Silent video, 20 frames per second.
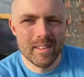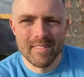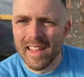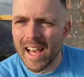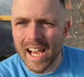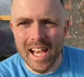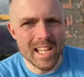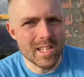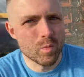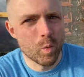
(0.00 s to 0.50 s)

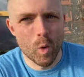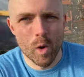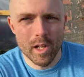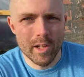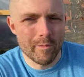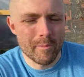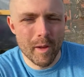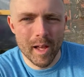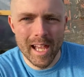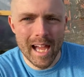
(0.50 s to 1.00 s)
That is
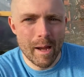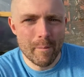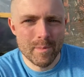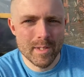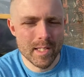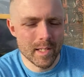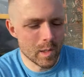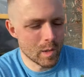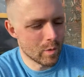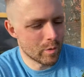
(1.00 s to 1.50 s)
one of my
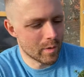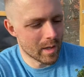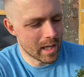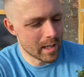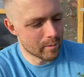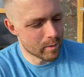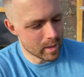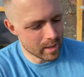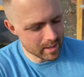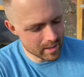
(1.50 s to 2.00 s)
absolute
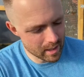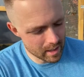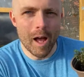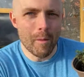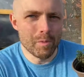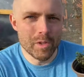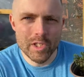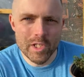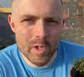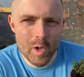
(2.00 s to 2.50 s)
favourites.
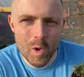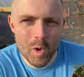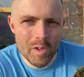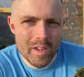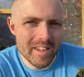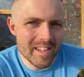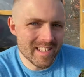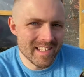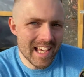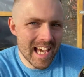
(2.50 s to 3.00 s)
I'm sure
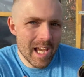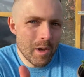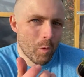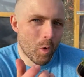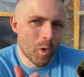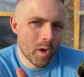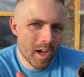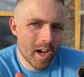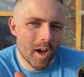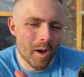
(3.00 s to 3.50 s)
that the day
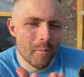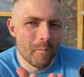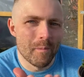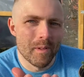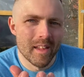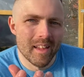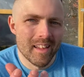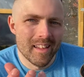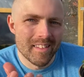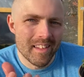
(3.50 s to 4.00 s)
will come
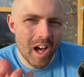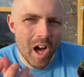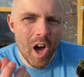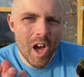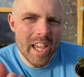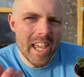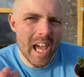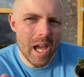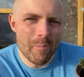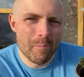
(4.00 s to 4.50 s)
that
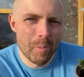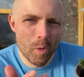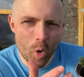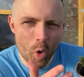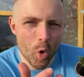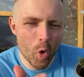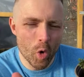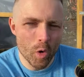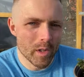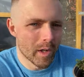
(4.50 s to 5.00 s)
I get
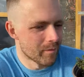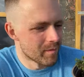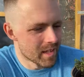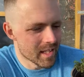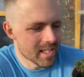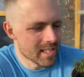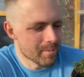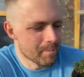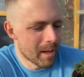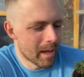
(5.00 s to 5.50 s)
bored of
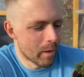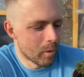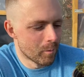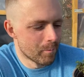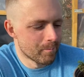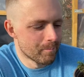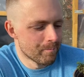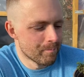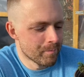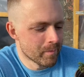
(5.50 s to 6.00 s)
this smell,
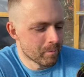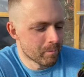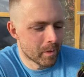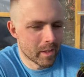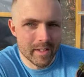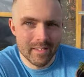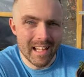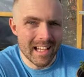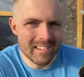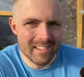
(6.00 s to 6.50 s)

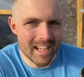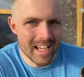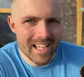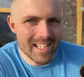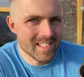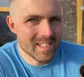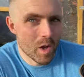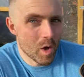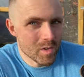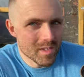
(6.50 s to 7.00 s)
but that day
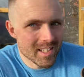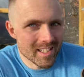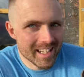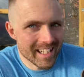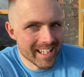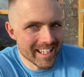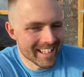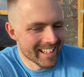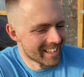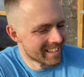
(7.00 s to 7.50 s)
is not
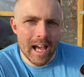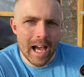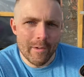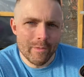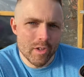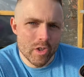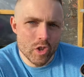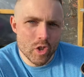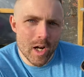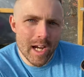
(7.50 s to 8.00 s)
today.
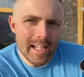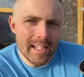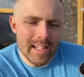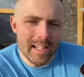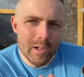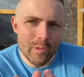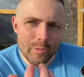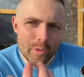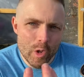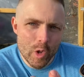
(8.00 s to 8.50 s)
After
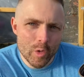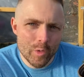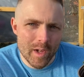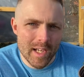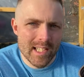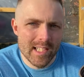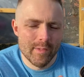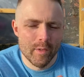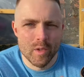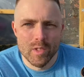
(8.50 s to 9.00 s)
trading at food
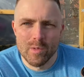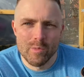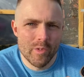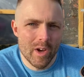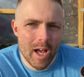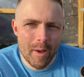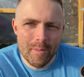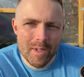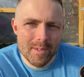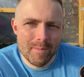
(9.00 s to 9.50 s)
festivals and
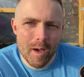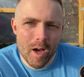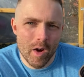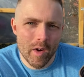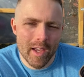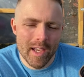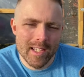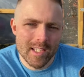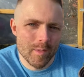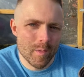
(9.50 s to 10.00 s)
farmers
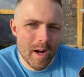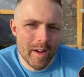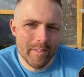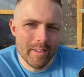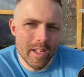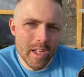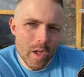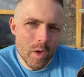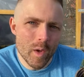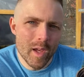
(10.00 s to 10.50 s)
markets around
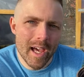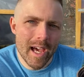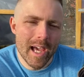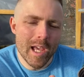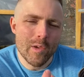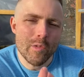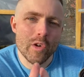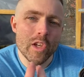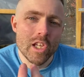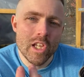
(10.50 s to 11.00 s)
the
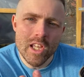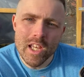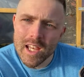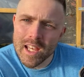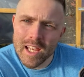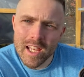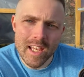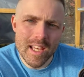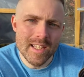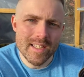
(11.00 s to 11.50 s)
UK for
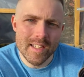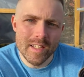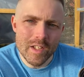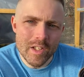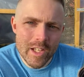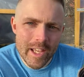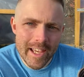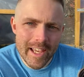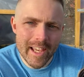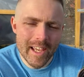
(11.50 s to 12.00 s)
years
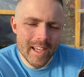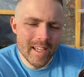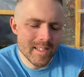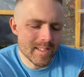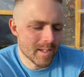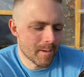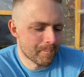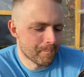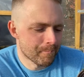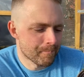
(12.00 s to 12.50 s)
and
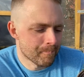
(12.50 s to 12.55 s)
years,